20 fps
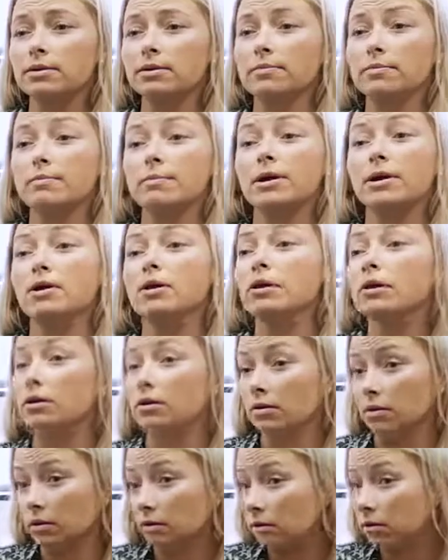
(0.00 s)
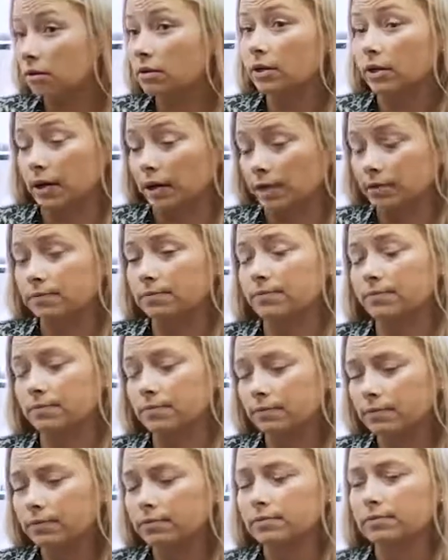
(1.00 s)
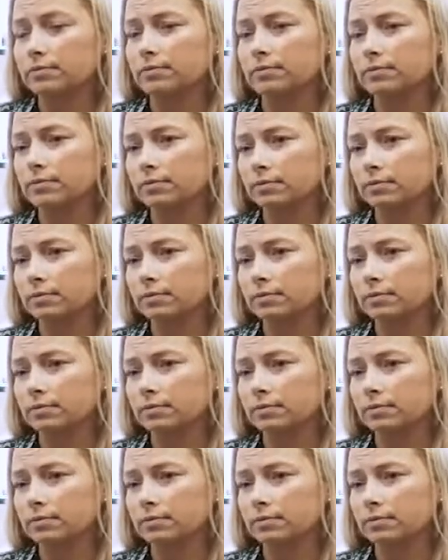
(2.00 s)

that can cure everything. Right. You know,